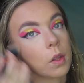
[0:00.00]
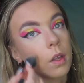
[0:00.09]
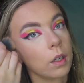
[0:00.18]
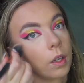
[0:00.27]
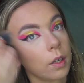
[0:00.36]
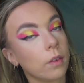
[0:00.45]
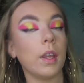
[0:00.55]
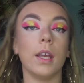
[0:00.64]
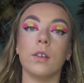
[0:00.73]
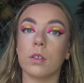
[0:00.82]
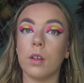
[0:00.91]
And you can see
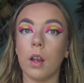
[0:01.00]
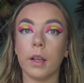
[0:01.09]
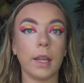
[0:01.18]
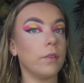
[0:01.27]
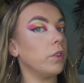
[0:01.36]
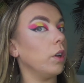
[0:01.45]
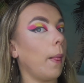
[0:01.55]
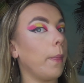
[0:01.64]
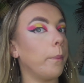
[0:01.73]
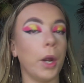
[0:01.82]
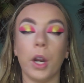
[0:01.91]
it just gives you like the
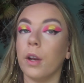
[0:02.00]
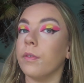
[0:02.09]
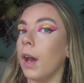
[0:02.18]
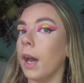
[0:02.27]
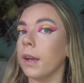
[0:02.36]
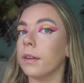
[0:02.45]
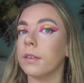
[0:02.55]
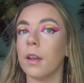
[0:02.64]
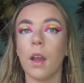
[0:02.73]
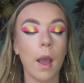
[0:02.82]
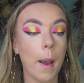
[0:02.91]
perfect
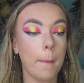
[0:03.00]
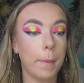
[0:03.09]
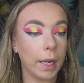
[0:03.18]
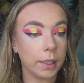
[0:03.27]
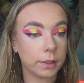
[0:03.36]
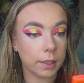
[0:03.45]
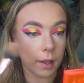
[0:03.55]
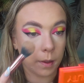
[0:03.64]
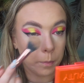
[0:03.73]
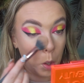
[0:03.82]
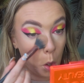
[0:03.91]
base to
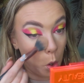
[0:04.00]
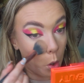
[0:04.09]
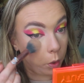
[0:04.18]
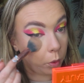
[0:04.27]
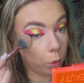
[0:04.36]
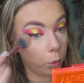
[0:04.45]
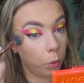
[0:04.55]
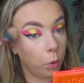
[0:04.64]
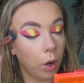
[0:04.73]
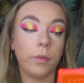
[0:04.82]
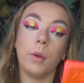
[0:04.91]
then put on all
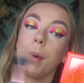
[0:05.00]
of your